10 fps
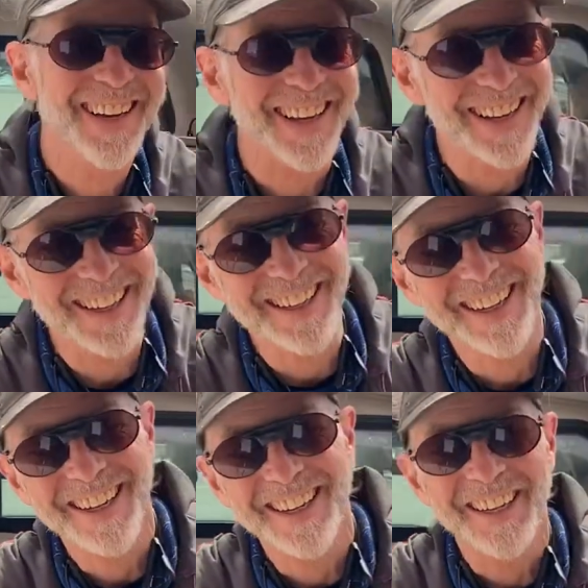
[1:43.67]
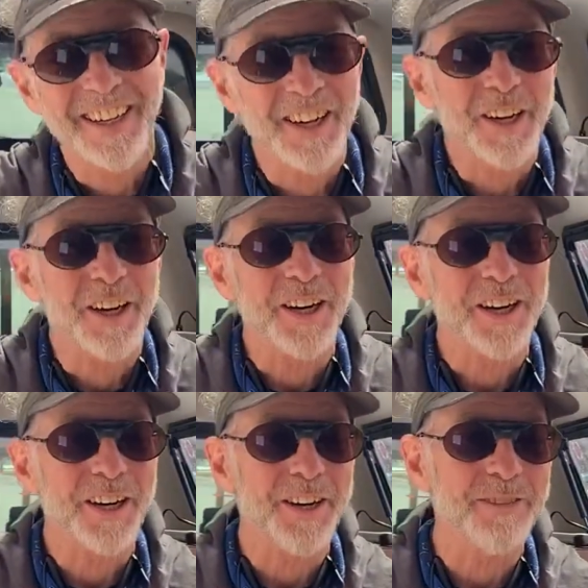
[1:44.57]
And
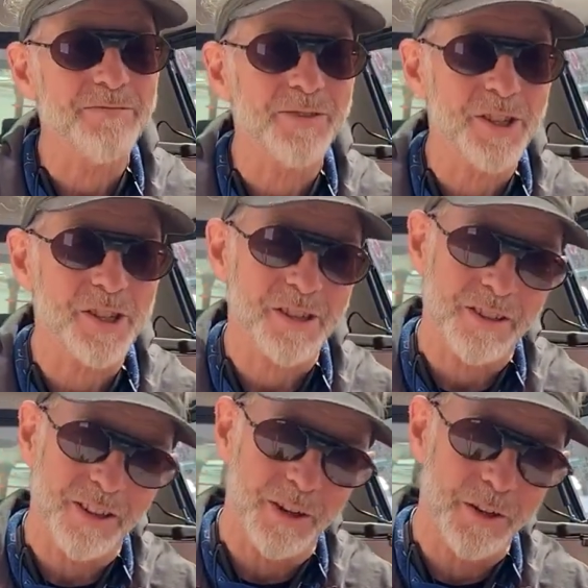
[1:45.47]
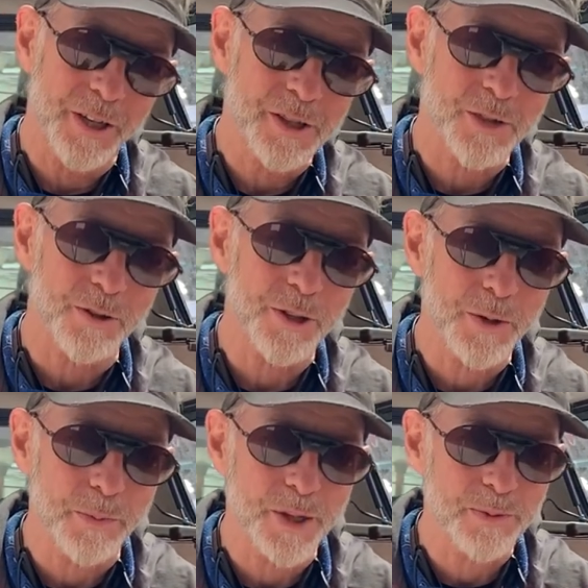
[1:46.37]
just a little
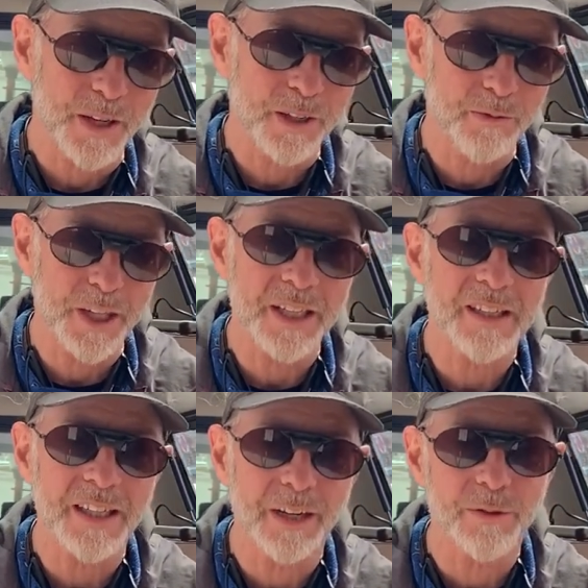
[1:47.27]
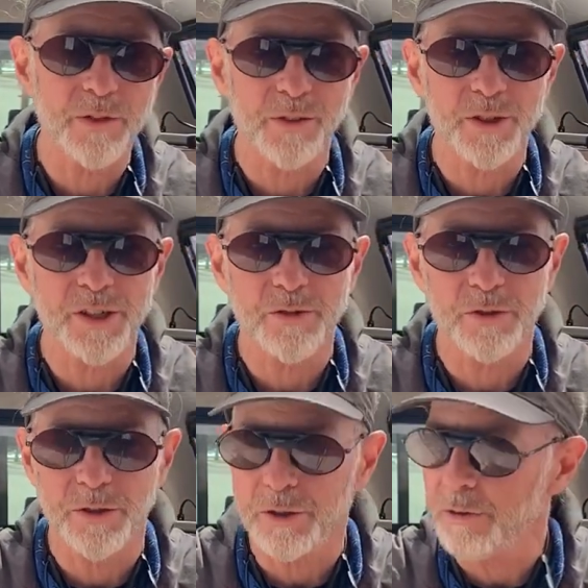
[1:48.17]
historical perspective, when NTN was first
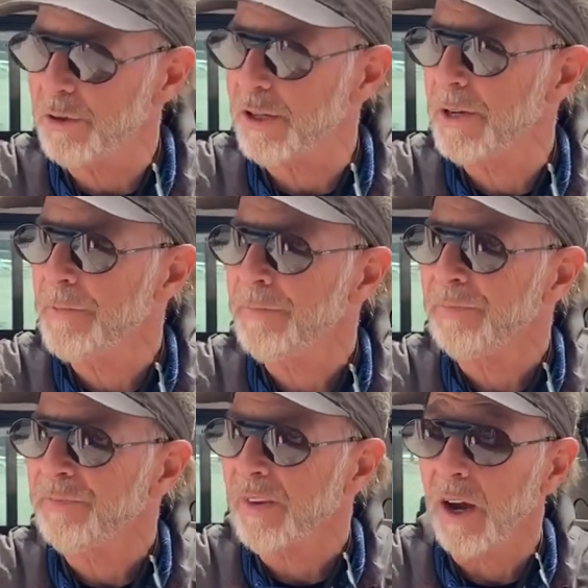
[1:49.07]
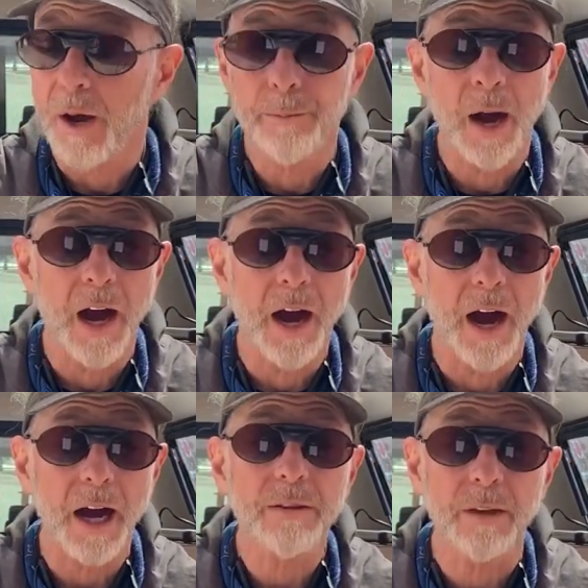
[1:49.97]
introduced,
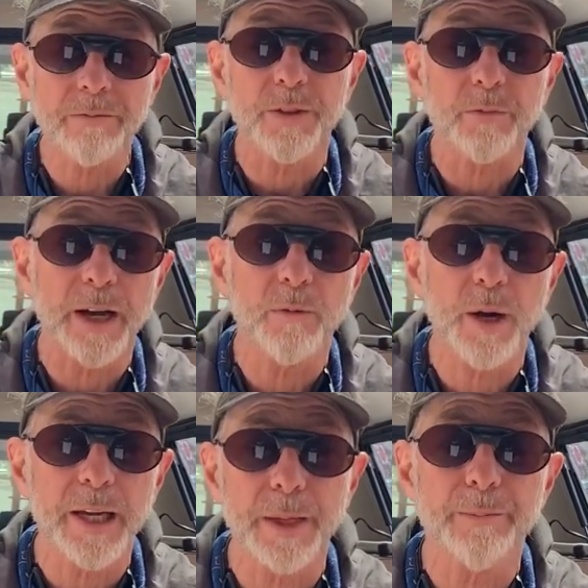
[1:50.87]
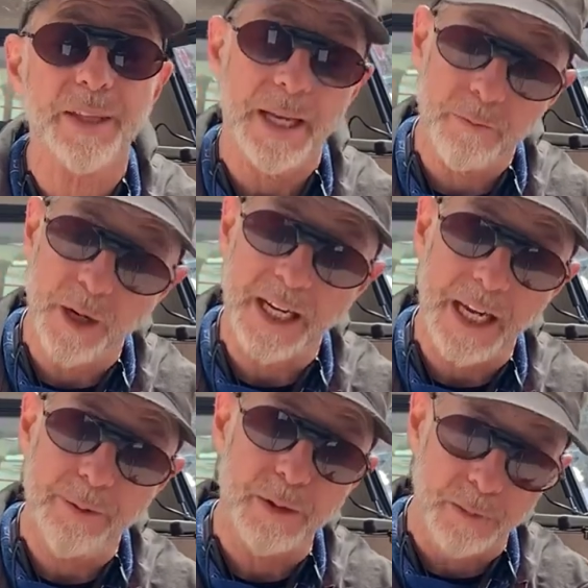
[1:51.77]
I loved it right away. But then when it
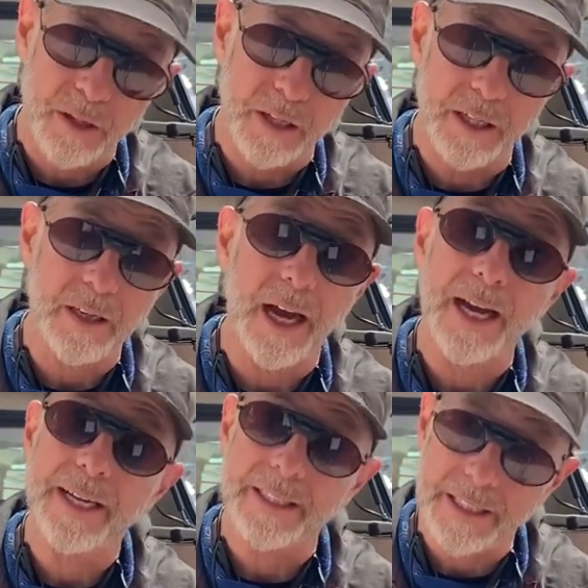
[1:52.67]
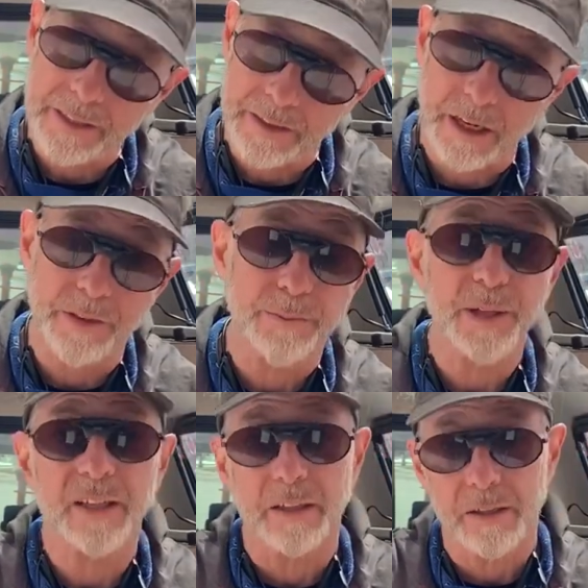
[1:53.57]
came to market, I didn't love it
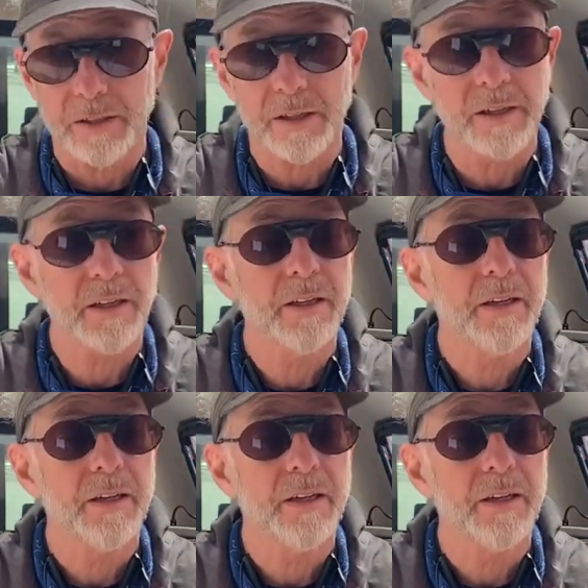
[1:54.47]
because